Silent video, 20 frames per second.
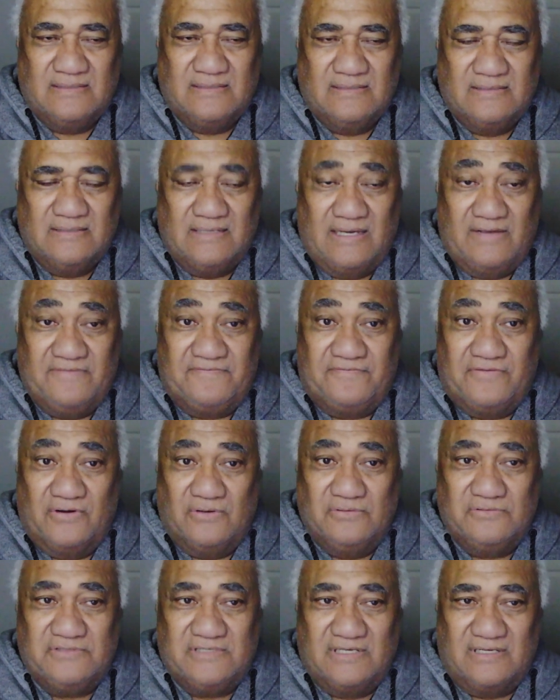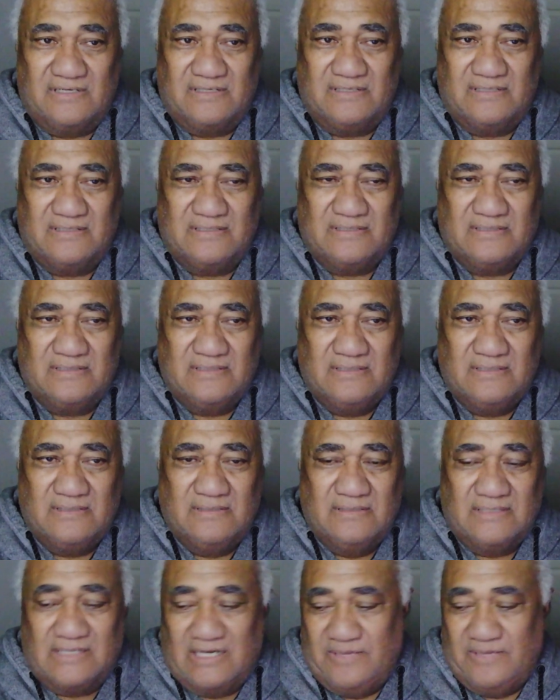I froze, I
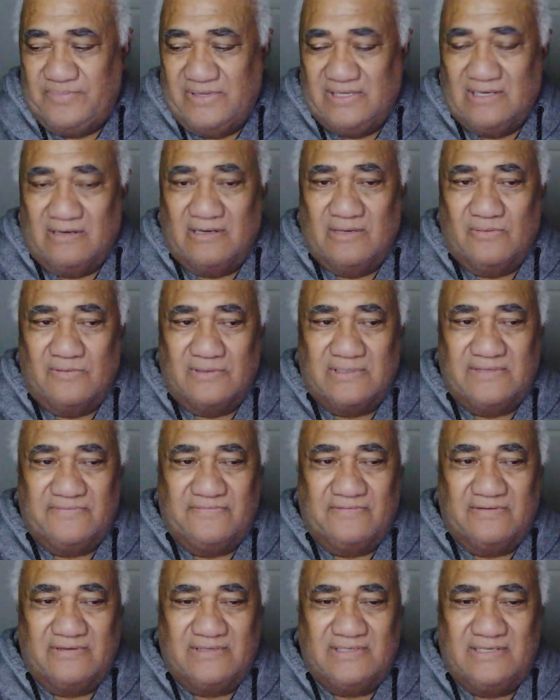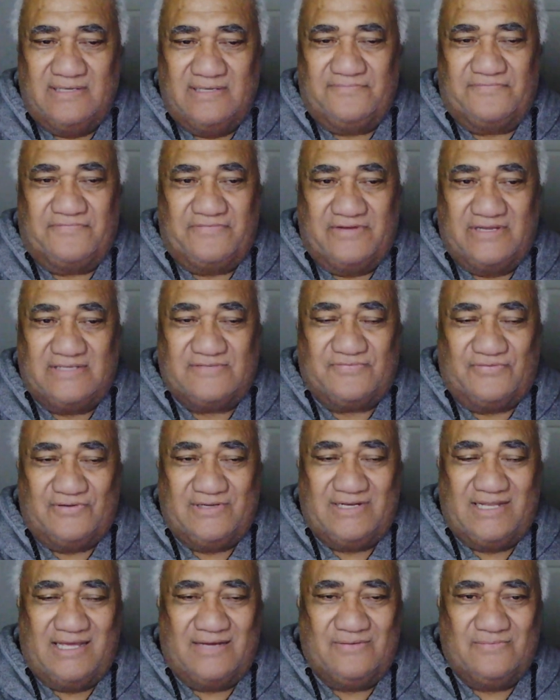pay all that for freeze for
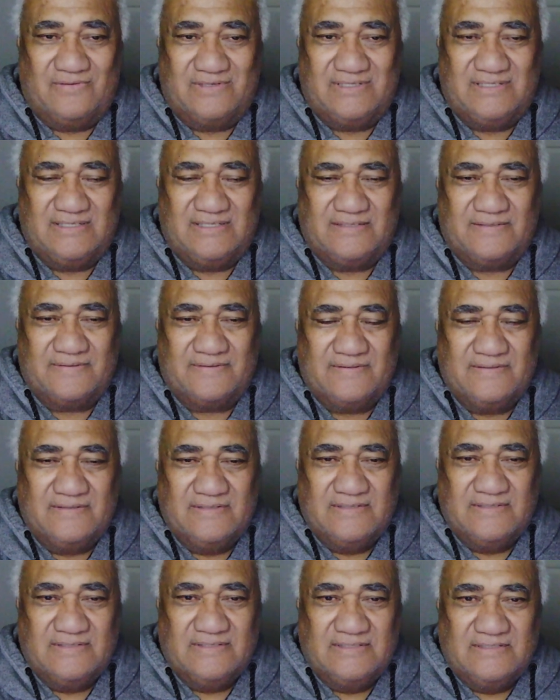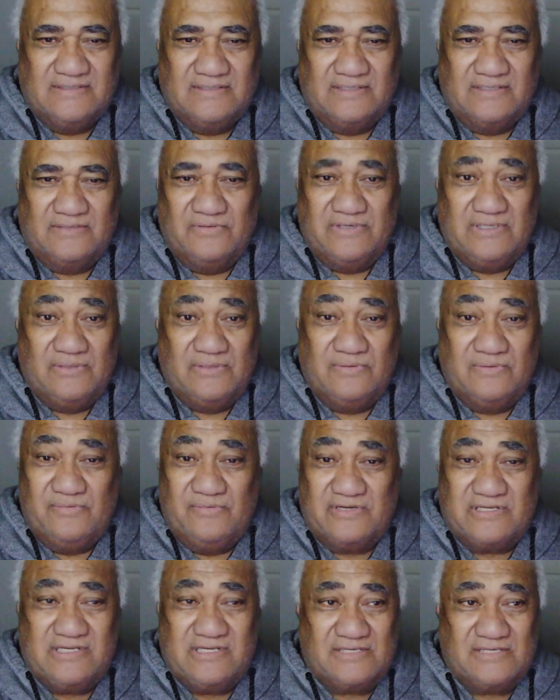la. We were
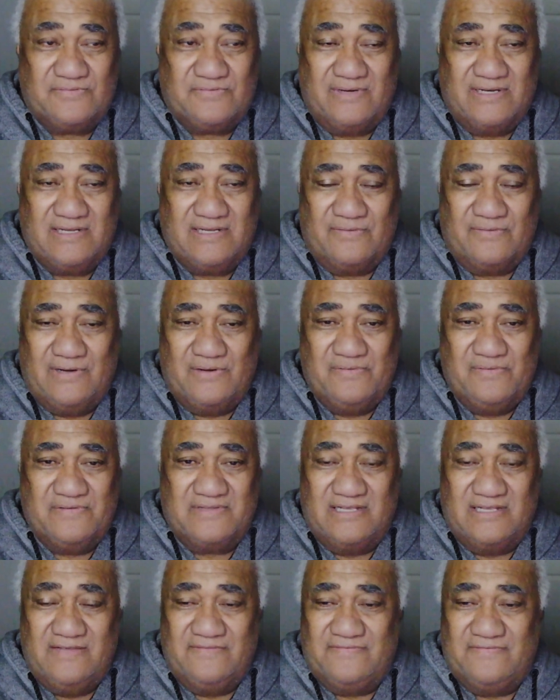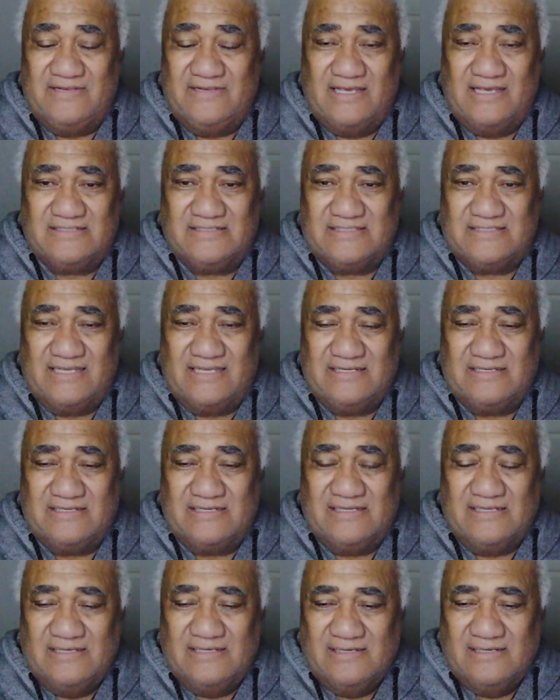just running around with Kilifi last night.
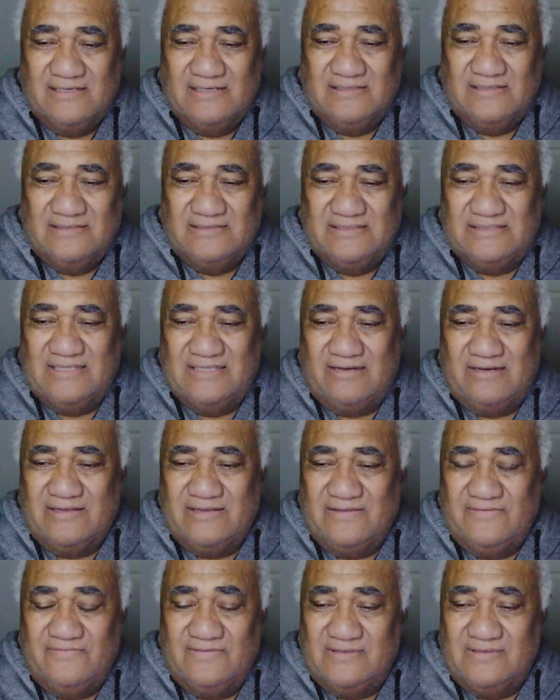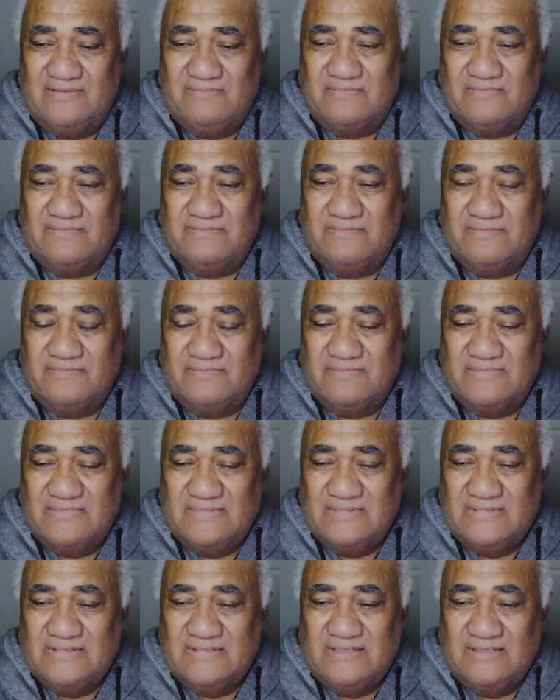It's not even
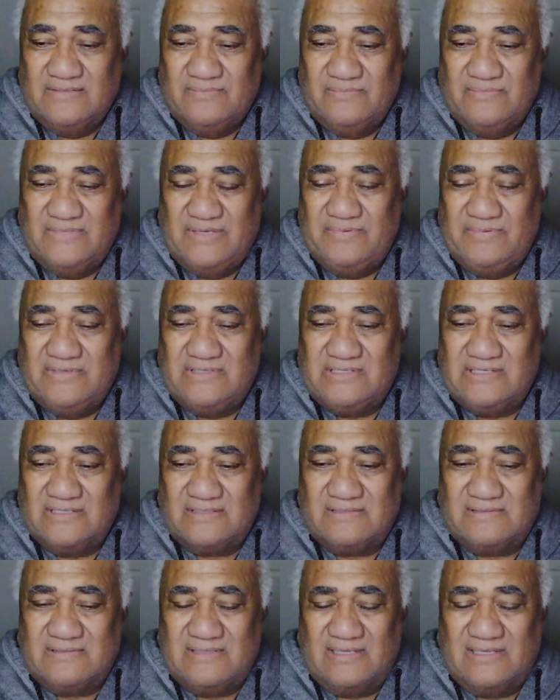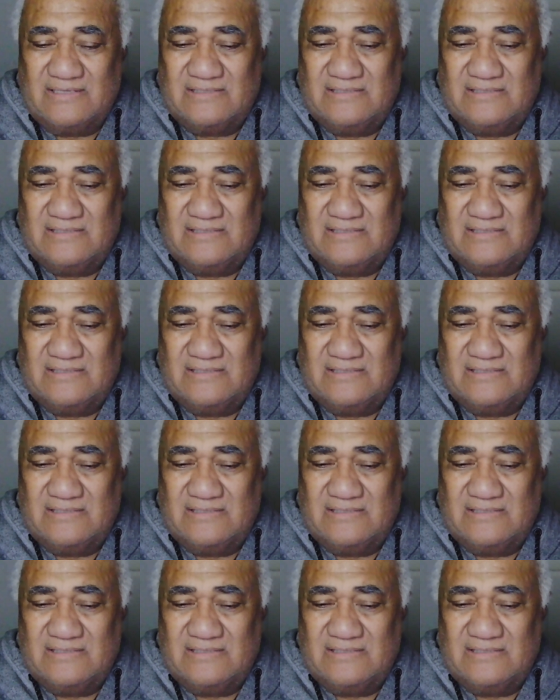maybe it's just like